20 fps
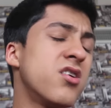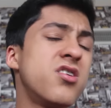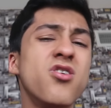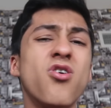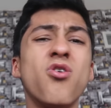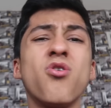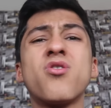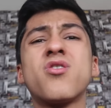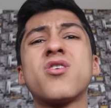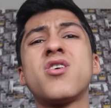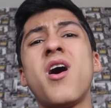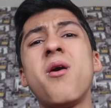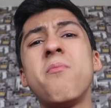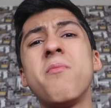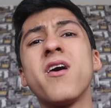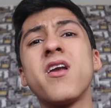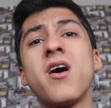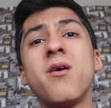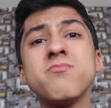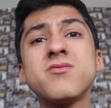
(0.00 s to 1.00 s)
Yo, come
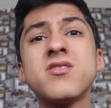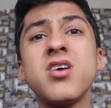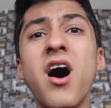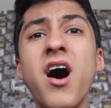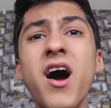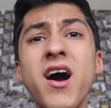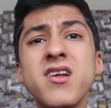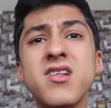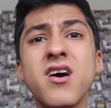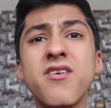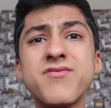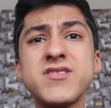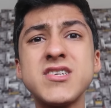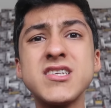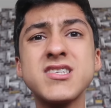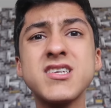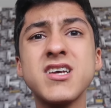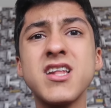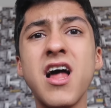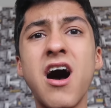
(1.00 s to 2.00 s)
on, I'm tired of
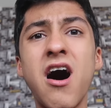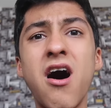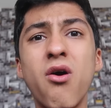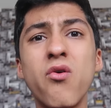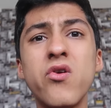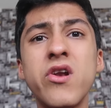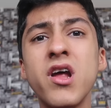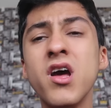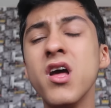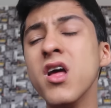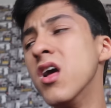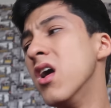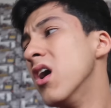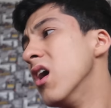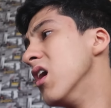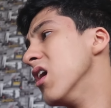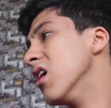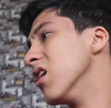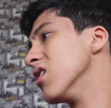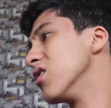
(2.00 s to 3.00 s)
this clown.
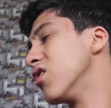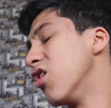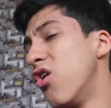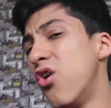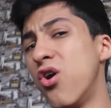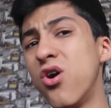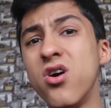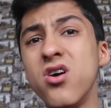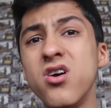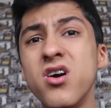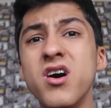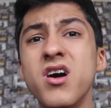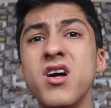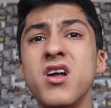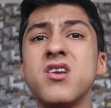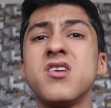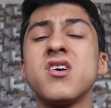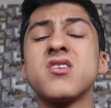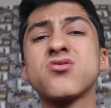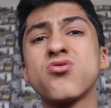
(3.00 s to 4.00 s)
Yo,
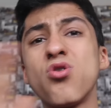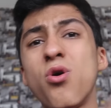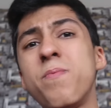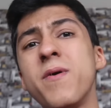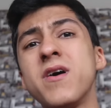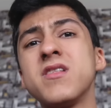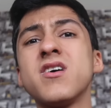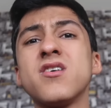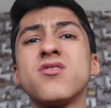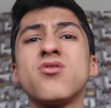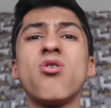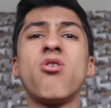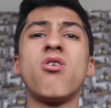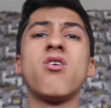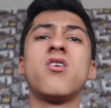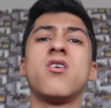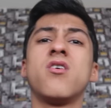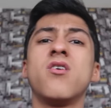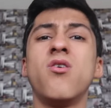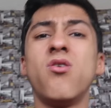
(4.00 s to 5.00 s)
let's go open the
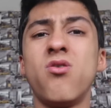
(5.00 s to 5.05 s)
door.